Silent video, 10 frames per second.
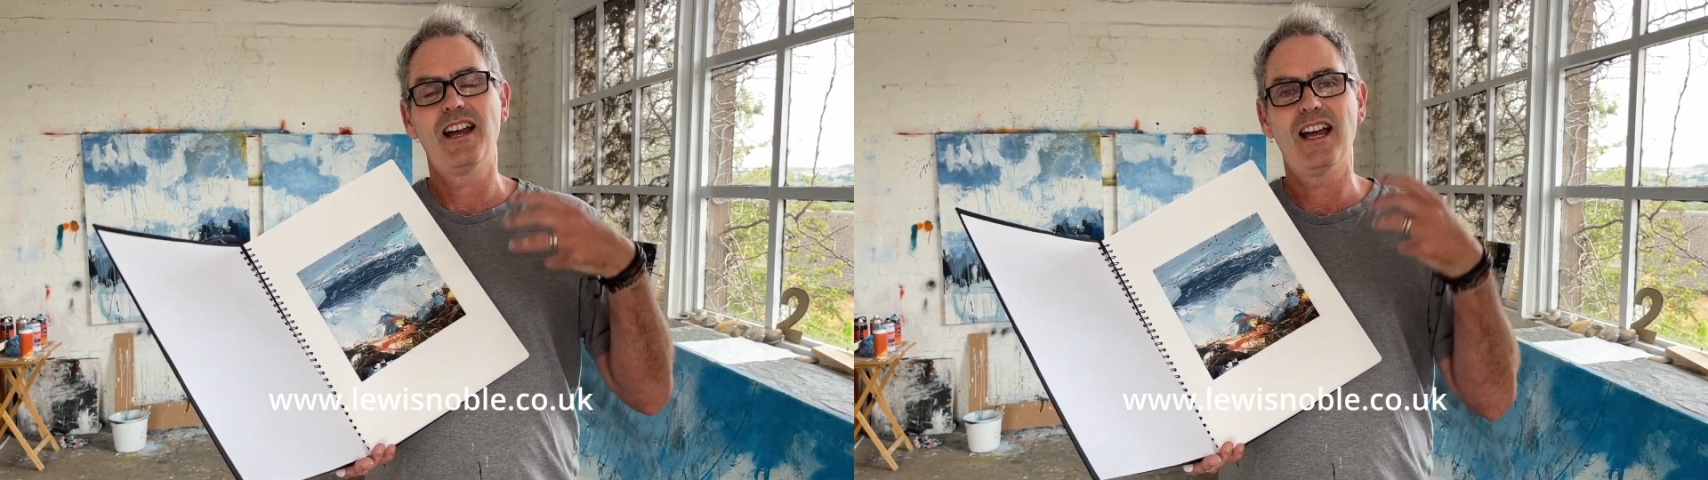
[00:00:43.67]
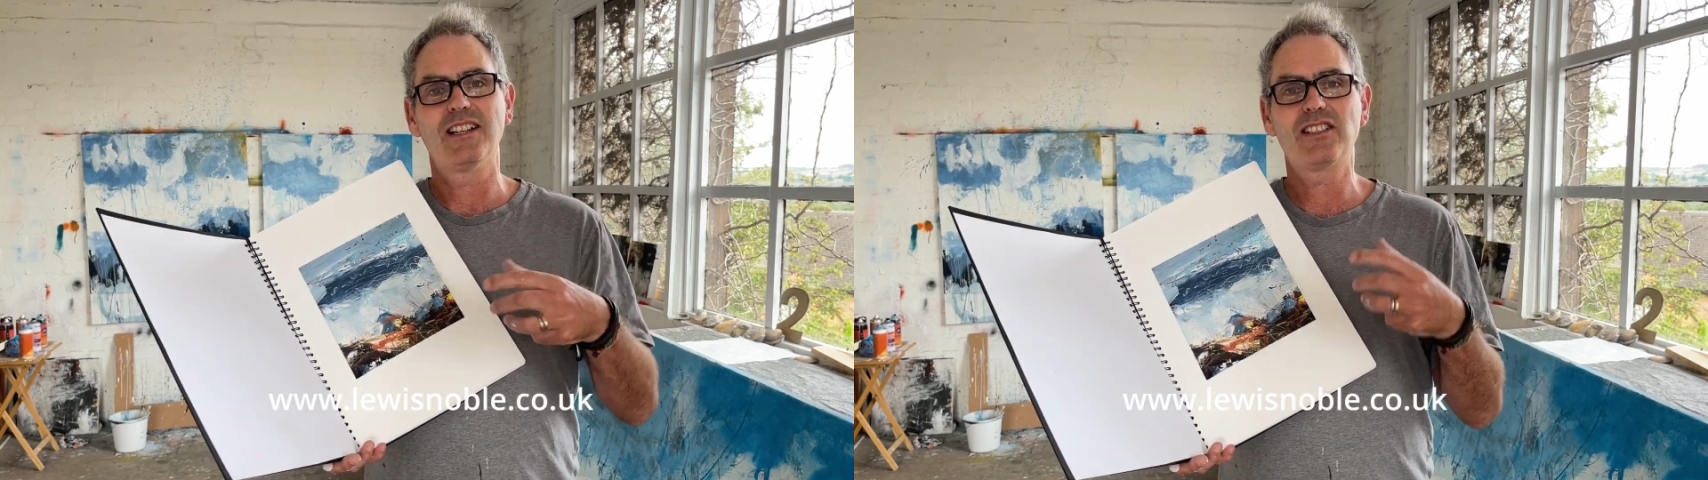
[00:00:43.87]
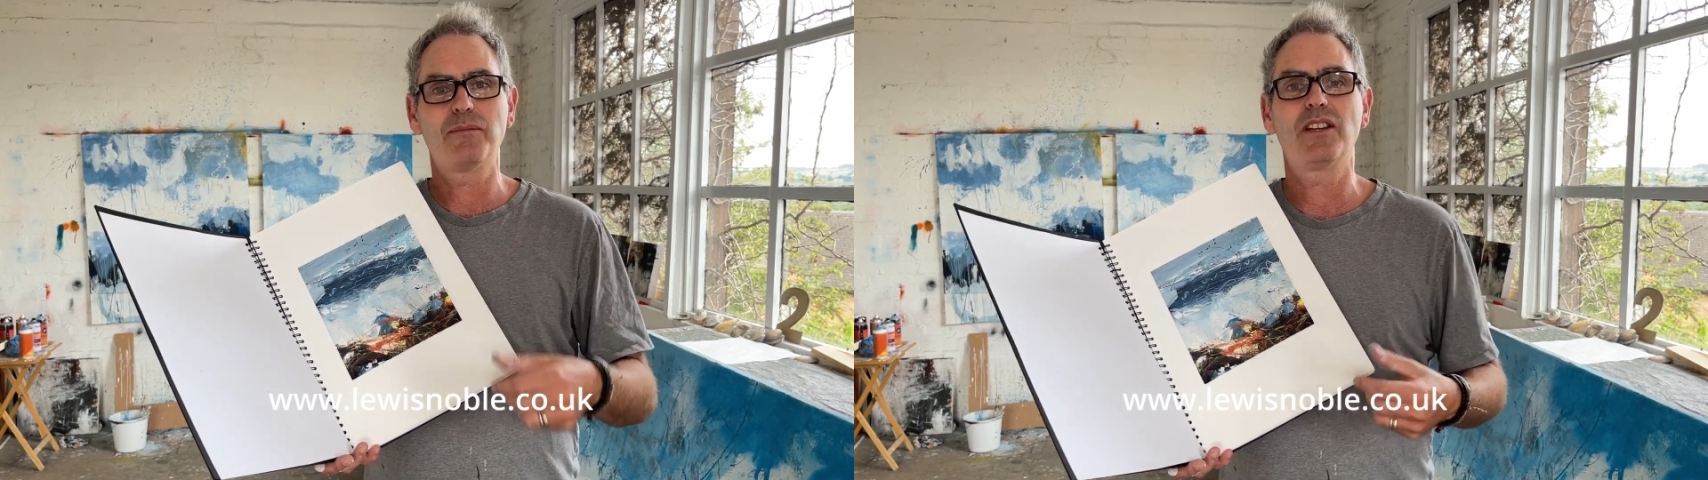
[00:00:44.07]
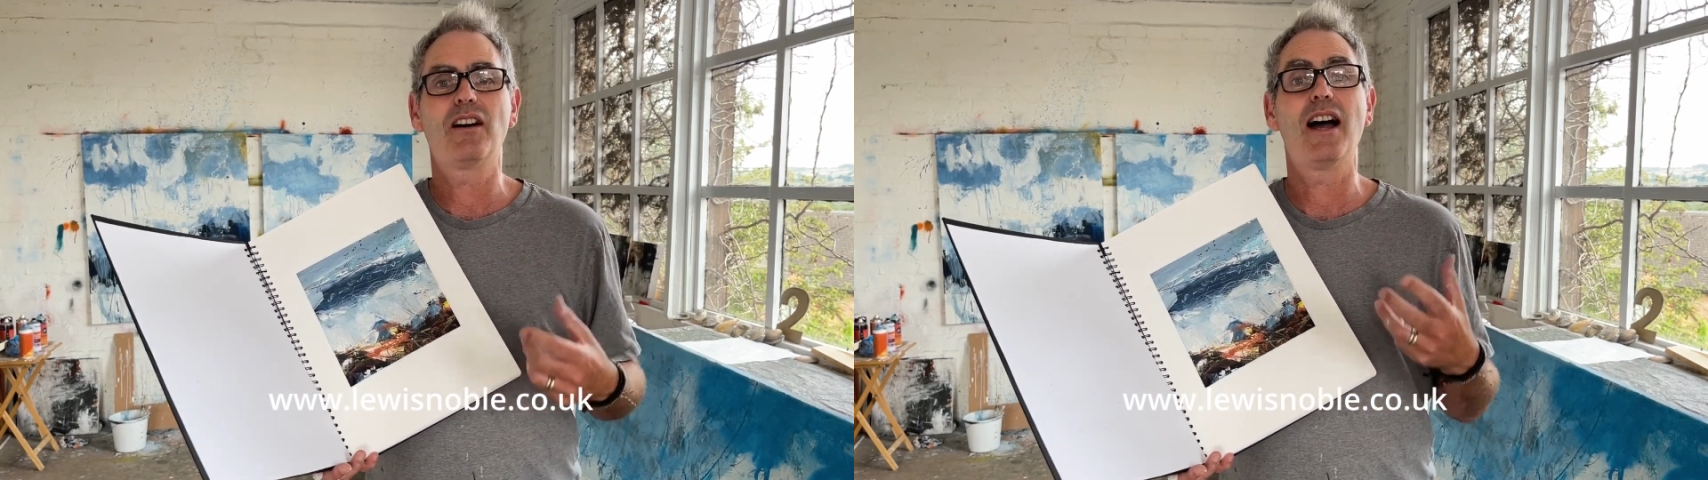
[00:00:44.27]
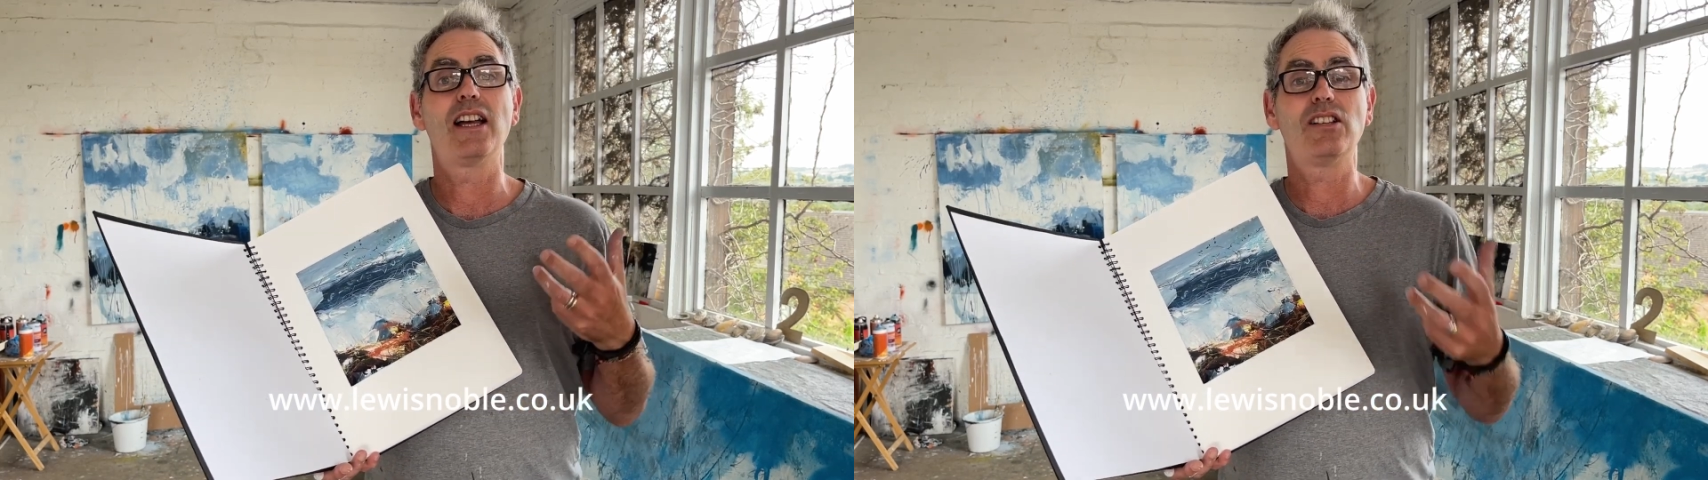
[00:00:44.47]
and something that
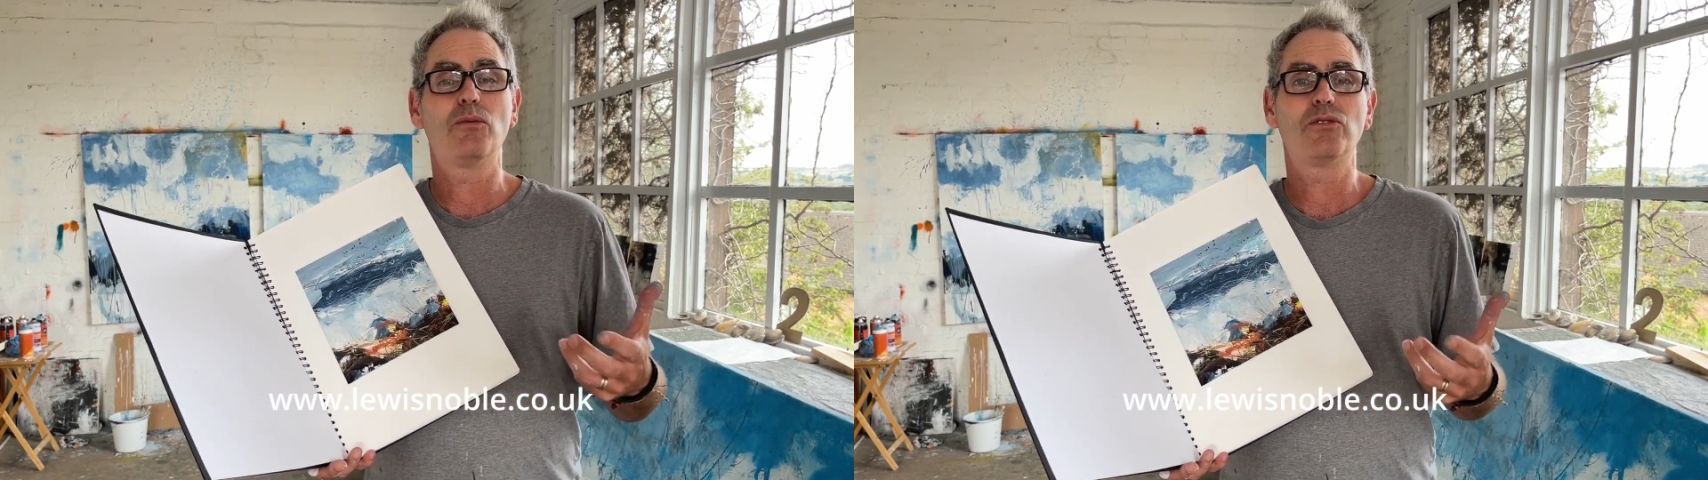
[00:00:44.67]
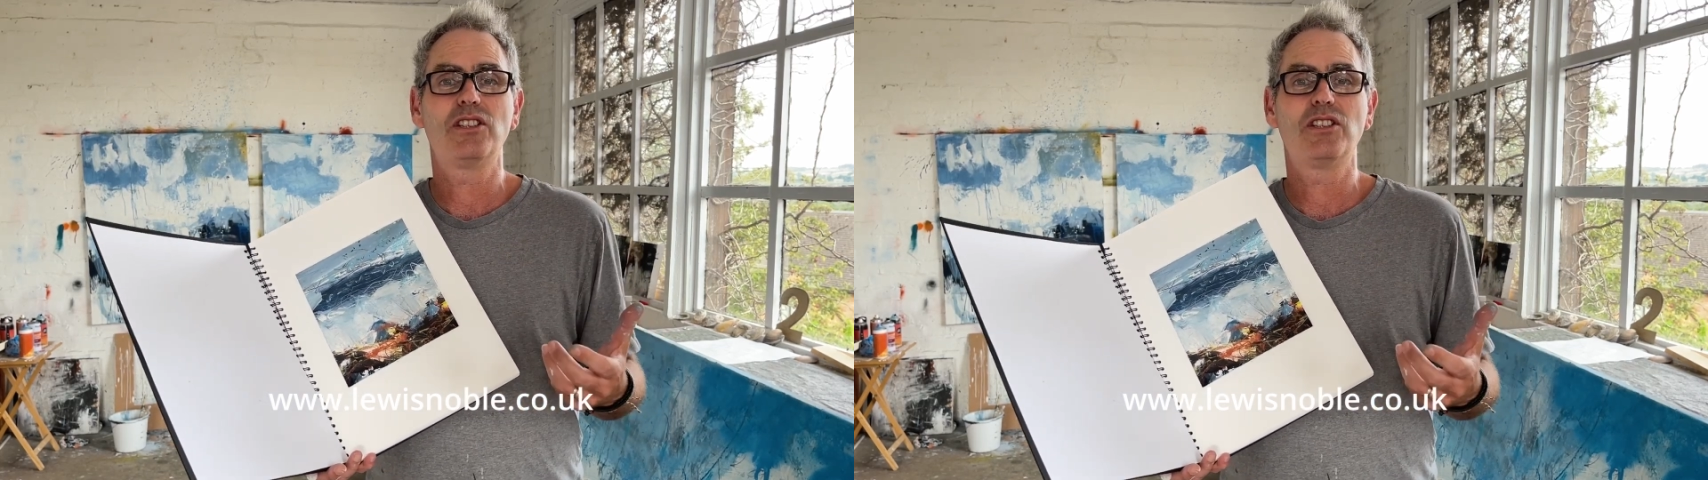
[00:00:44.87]
I actually want